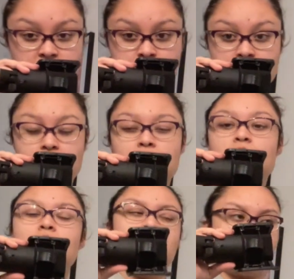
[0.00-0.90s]
be
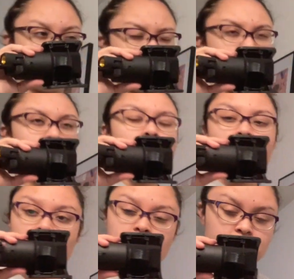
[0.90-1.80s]
congenital
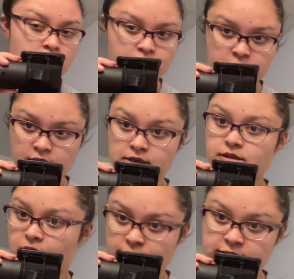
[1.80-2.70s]
heart anomalies,
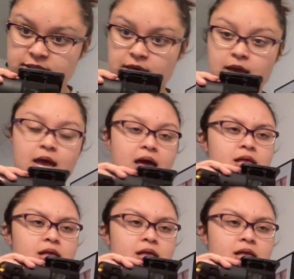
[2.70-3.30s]
obviously, and